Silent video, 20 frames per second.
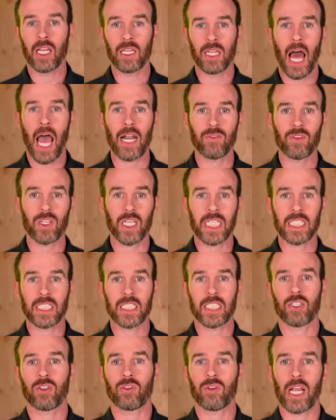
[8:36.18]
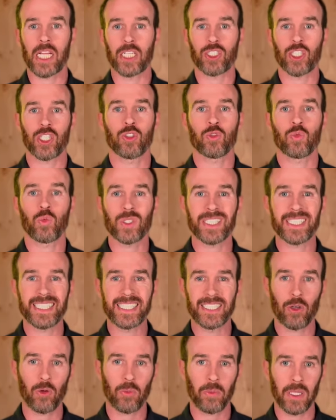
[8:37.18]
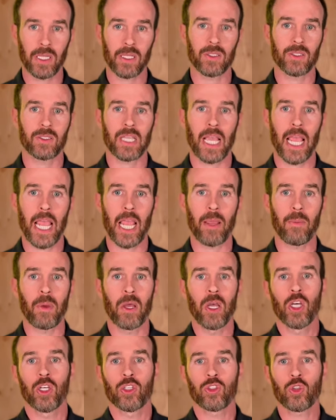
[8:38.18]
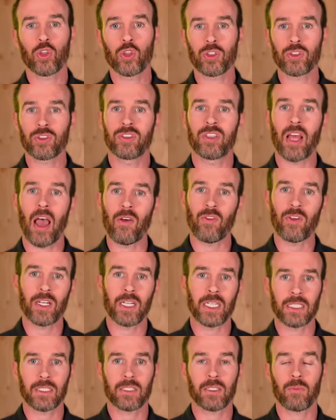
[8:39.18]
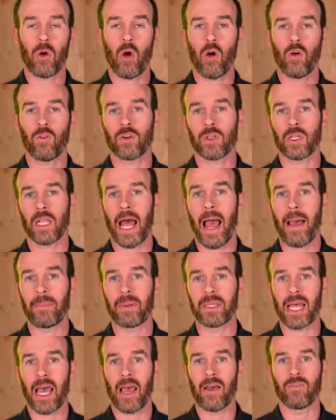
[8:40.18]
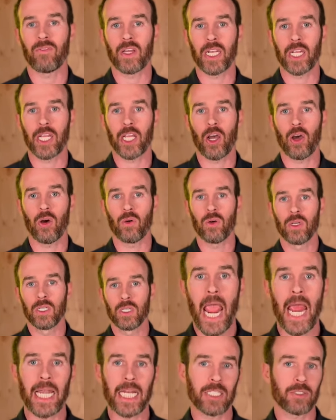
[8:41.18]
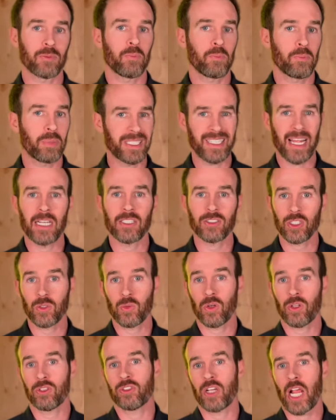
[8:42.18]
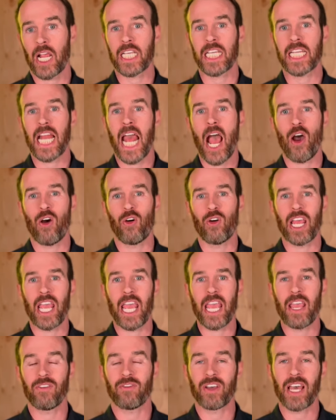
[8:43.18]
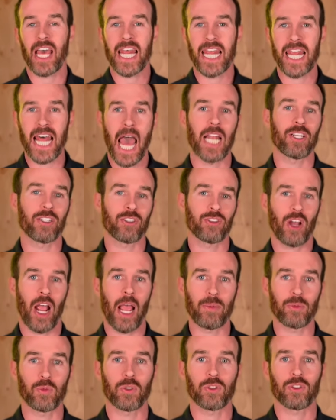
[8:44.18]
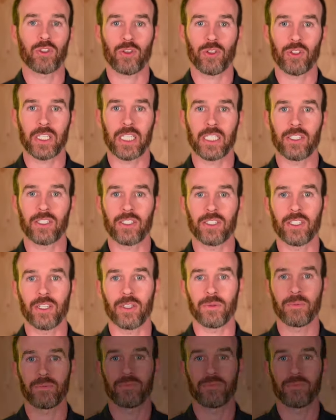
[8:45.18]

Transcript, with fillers: a lot of the considerations will still be the same. So there's definitely some overlap in that video, and it's potentially worth checking out if that describes what you're looking to do.